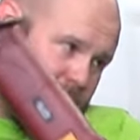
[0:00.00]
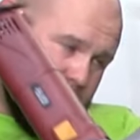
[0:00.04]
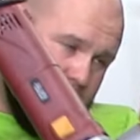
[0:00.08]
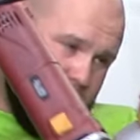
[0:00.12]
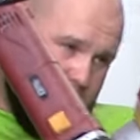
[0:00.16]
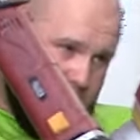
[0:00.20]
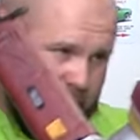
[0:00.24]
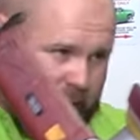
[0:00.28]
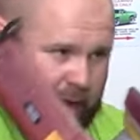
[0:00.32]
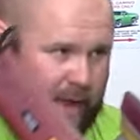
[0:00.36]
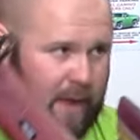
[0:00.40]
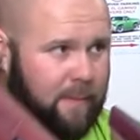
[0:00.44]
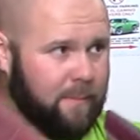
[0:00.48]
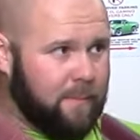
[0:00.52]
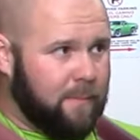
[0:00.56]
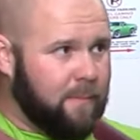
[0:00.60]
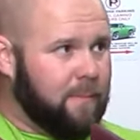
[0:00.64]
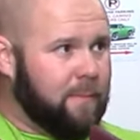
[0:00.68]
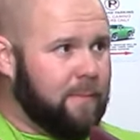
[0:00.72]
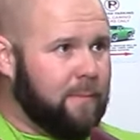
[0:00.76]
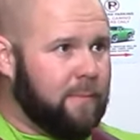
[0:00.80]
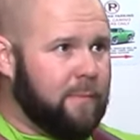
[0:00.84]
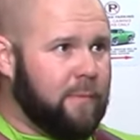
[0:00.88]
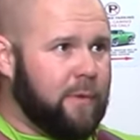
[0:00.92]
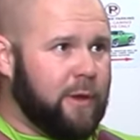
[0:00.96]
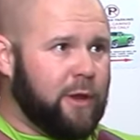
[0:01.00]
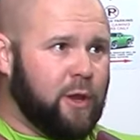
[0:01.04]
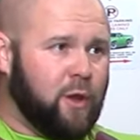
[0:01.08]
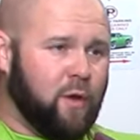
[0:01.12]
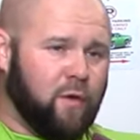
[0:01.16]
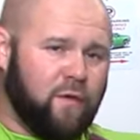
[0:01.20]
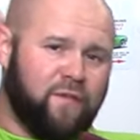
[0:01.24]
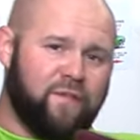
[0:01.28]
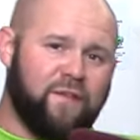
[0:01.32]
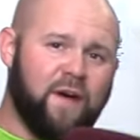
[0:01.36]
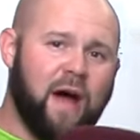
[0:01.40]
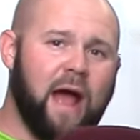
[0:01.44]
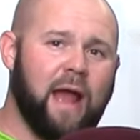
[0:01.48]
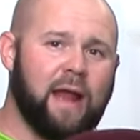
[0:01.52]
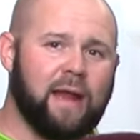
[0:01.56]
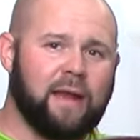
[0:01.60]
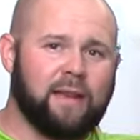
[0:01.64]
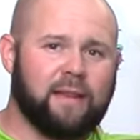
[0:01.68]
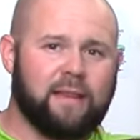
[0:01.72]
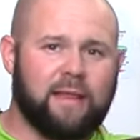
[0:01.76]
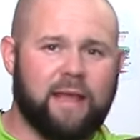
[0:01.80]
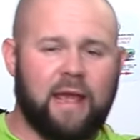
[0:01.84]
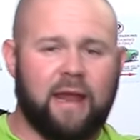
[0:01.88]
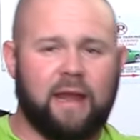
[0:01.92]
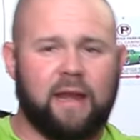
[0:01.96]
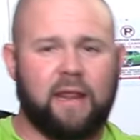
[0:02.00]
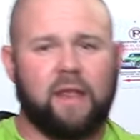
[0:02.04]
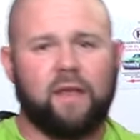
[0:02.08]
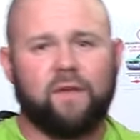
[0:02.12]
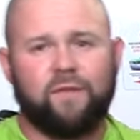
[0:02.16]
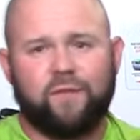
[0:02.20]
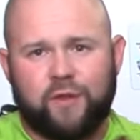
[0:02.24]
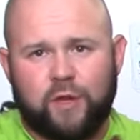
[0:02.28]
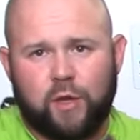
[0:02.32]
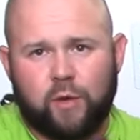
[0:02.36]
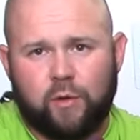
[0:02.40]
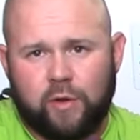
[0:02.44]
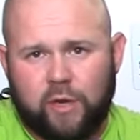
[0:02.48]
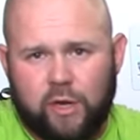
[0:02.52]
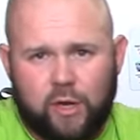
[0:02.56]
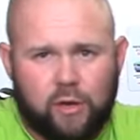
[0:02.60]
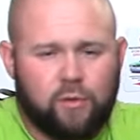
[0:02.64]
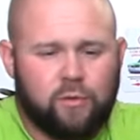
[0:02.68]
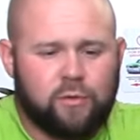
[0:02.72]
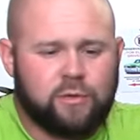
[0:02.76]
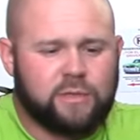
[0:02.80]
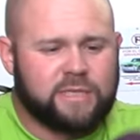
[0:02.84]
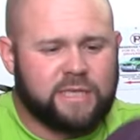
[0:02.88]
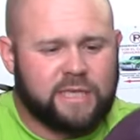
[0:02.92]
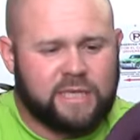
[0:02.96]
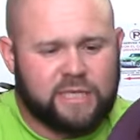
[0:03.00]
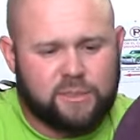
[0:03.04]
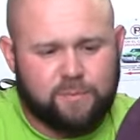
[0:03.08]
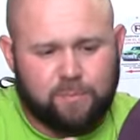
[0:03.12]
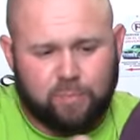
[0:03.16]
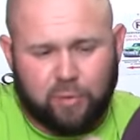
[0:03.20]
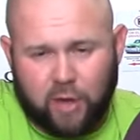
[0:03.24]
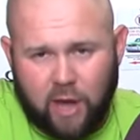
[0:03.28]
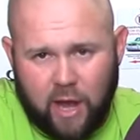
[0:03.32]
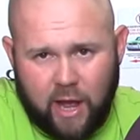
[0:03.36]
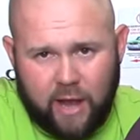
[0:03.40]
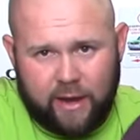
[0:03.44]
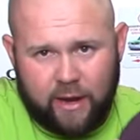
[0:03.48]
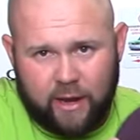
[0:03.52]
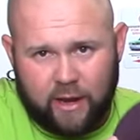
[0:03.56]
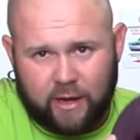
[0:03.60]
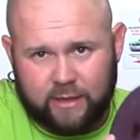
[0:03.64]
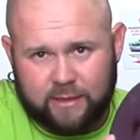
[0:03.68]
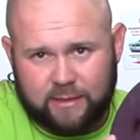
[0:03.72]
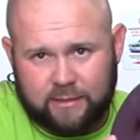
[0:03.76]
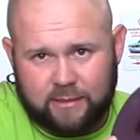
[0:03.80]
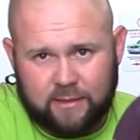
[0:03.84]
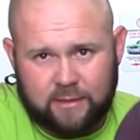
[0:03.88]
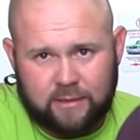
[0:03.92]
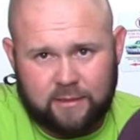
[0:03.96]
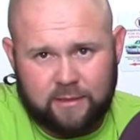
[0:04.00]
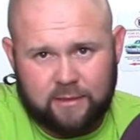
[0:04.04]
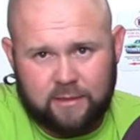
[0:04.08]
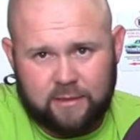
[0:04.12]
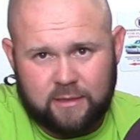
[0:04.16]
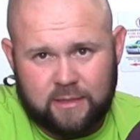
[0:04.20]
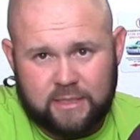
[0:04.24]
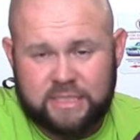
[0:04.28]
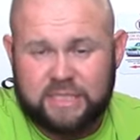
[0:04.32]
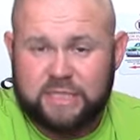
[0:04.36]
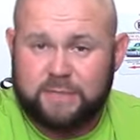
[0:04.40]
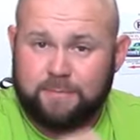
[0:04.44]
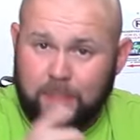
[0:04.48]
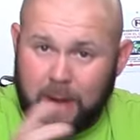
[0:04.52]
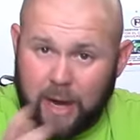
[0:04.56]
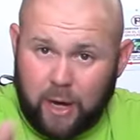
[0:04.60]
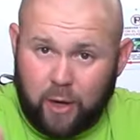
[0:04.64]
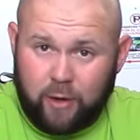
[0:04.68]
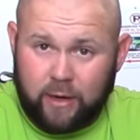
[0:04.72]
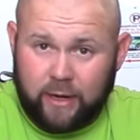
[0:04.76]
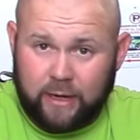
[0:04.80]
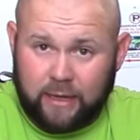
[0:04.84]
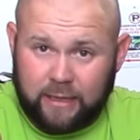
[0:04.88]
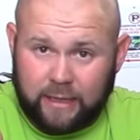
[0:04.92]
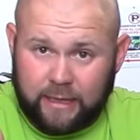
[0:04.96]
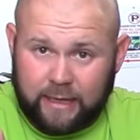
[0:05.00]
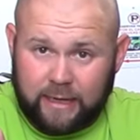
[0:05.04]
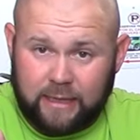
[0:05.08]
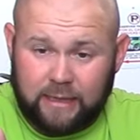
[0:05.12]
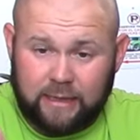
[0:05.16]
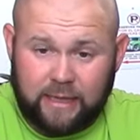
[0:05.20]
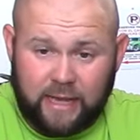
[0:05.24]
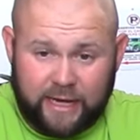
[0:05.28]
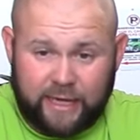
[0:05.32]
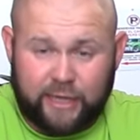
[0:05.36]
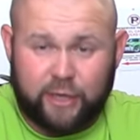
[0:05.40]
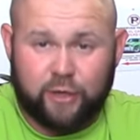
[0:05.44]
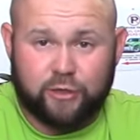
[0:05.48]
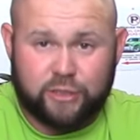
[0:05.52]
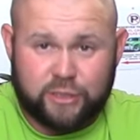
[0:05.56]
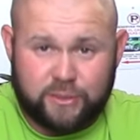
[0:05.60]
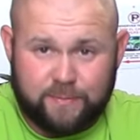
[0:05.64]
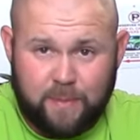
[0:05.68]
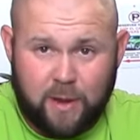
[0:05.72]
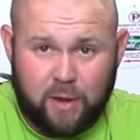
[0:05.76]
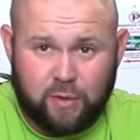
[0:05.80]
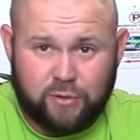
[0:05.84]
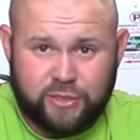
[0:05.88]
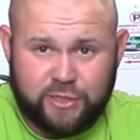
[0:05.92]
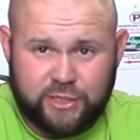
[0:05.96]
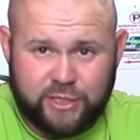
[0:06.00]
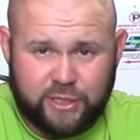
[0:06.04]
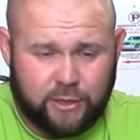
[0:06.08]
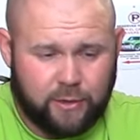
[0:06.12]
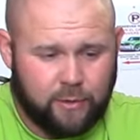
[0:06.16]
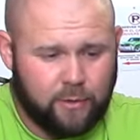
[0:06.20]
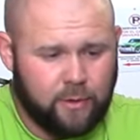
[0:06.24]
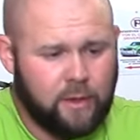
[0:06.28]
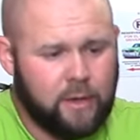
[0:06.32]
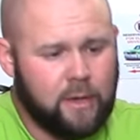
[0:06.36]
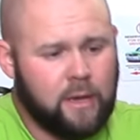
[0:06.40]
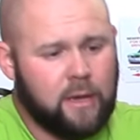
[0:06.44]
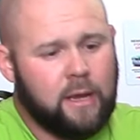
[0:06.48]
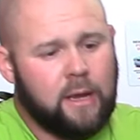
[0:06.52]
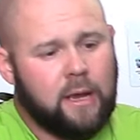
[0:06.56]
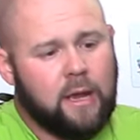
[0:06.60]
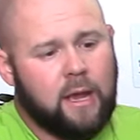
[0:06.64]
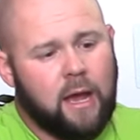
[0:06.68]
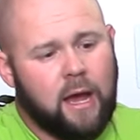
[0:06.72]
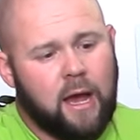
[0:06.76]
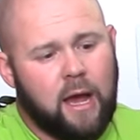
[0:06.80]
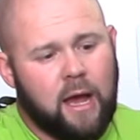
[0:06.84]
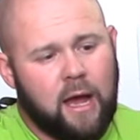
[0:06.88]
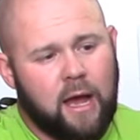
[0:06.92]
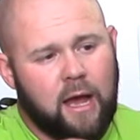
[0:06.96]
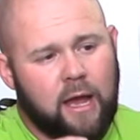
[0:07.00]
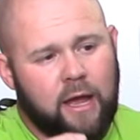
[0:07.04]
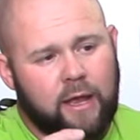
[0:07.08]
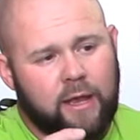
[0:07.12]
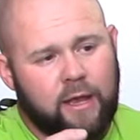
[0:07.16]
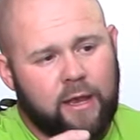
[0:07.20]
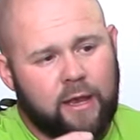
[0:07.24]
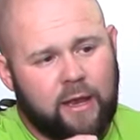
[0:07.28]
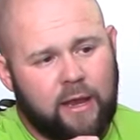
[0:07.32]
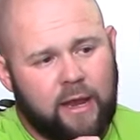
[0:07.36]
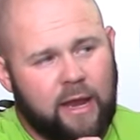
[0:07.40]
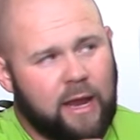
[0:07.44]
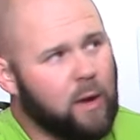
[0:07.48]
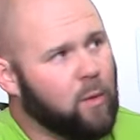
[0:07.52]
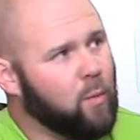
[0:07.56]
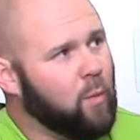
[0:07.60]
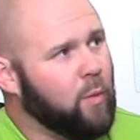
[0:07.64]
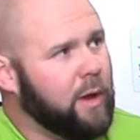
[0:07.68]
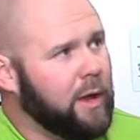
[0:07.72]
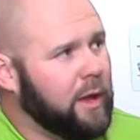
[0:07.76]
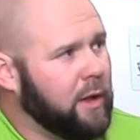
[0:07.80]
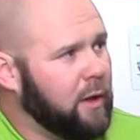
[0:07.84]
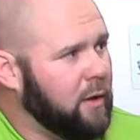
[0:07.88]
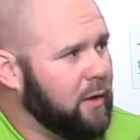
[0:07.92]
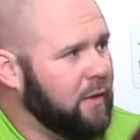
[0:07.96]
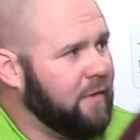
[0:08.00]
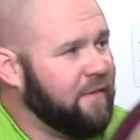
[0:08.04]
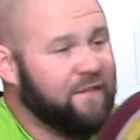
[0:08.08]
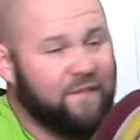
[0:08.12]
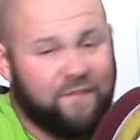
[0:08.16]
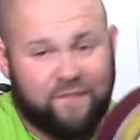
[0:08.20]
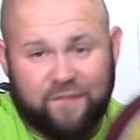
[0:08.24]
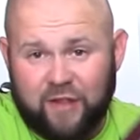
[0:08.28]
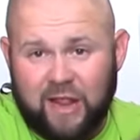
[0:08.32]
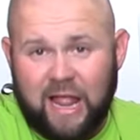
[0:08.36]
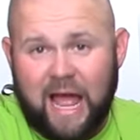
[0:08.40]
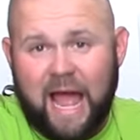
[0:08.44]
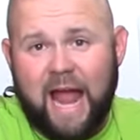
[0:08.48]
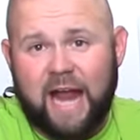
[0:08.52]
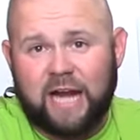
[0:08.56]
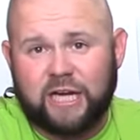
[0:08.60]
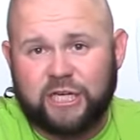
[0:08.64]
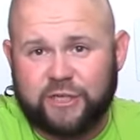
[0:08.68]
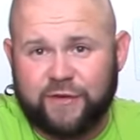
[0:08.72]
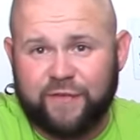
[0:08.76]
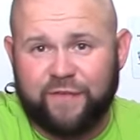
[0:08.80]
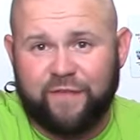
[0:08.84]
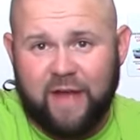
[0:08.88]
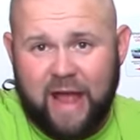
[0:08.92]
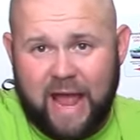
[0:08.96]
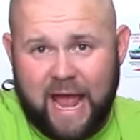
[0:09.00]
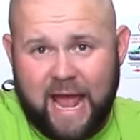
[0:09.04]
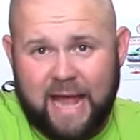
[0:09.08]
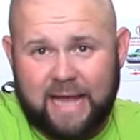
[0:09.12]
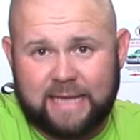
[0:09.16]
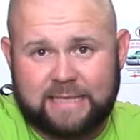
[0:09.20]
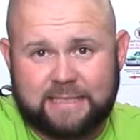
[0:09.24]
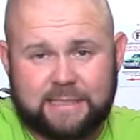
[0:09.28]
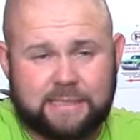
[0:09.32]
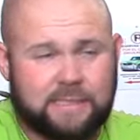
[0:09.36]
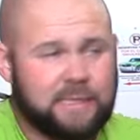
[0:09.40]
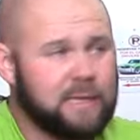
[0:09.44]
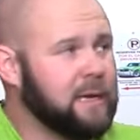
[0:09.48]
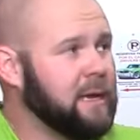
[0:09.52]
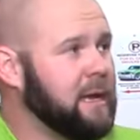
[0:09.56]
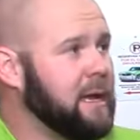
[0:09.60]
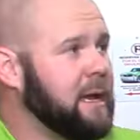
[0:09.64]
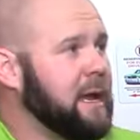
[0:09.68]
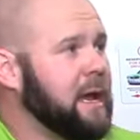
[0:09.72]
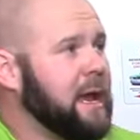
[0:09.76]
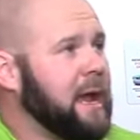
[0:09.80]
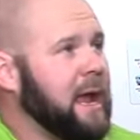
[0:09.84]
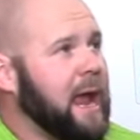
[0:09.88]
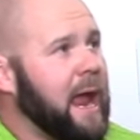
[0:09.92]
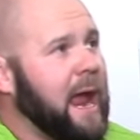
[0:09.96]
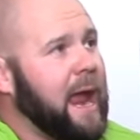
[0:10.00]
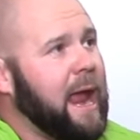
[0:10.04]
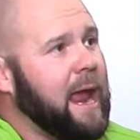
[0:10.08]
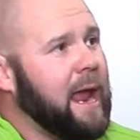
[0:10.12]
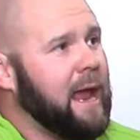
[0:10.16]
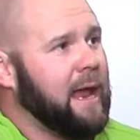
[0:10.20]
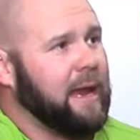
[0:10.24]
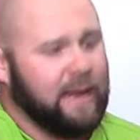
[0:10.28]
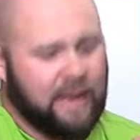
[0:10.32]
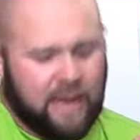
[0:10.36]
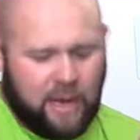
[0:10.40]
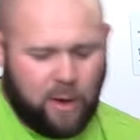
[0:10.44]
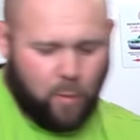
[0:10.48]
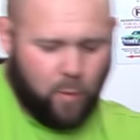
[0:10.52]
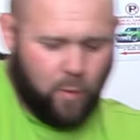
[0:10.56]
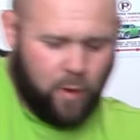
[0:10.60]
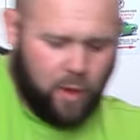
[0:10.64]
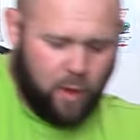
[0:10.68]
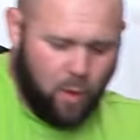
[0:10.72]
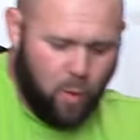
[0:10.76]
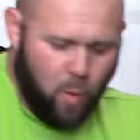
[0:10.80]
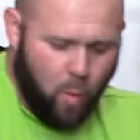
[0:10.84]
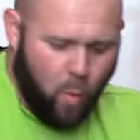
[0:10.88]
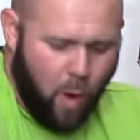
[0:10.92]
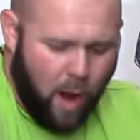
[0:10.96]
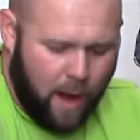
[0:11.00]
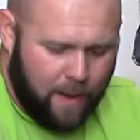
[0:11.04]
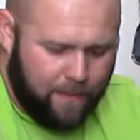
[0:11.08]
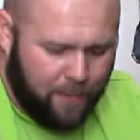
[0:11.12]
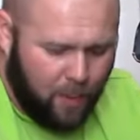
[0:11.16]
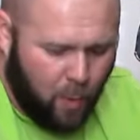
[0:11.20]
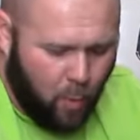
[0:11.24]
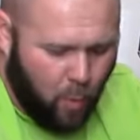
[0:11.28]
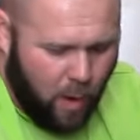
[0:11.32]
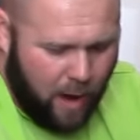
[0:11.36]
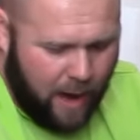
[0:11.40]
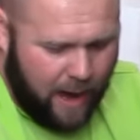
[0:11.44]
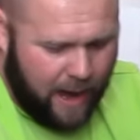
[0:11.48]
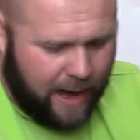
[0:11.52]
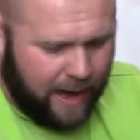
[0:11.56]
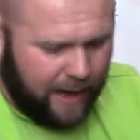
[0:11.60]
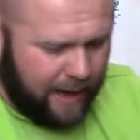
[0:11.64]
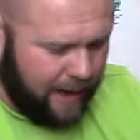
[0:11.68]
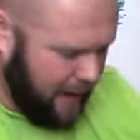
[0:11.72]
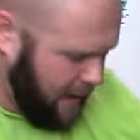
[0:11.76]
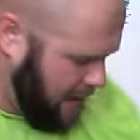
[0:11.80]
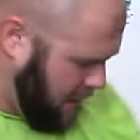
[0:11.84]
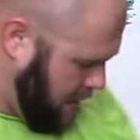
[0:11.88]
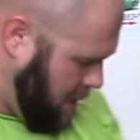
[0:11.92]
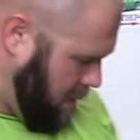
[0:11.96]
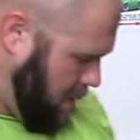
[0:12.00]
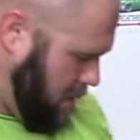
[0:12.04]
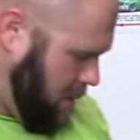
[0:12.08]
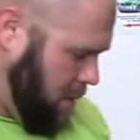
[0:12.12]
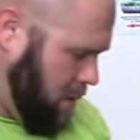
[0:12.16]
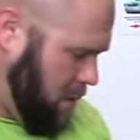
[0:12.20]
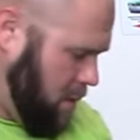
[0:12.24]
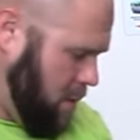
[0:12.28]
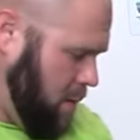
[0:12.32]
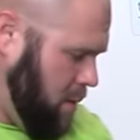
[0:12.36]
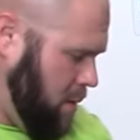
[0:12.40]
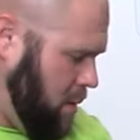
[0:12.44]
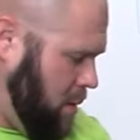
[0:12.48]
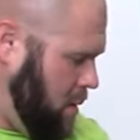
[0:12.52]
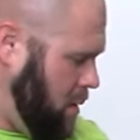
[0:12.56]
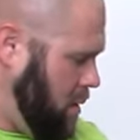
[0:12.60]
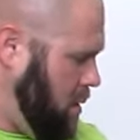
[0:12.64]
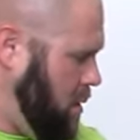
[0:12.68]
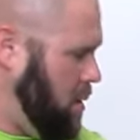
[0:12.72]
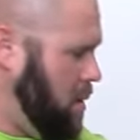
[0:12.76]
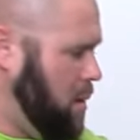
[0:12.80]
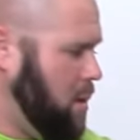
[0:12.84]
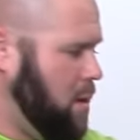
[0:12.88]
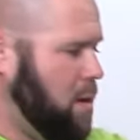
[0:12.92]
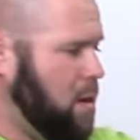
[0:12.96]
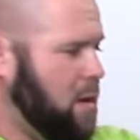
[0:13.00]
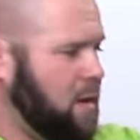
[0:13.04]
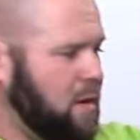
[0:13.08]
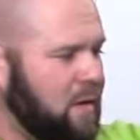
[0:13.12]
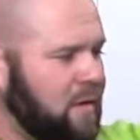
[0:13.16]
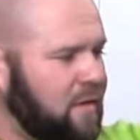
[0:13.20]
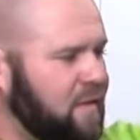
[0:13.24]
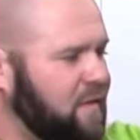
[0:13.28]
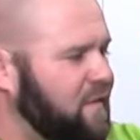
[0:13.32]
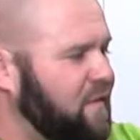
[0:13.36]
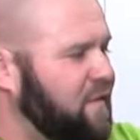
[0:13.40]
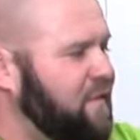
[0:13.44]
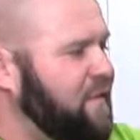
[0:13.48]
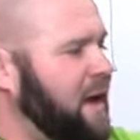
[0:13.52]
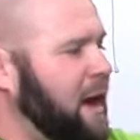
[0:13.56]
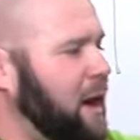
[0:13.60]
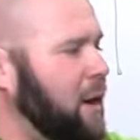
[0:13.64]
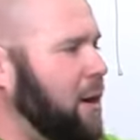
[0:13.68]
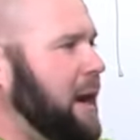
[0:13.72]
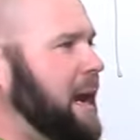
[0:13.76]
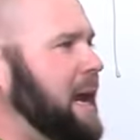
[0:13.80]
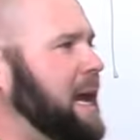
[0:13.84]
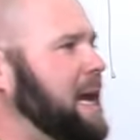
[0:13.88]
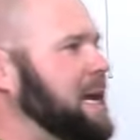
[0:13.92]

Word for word: Um, you'll find that if you use this product sparingly, like you're supposed to, uh, it will flash fast and it will wipe away very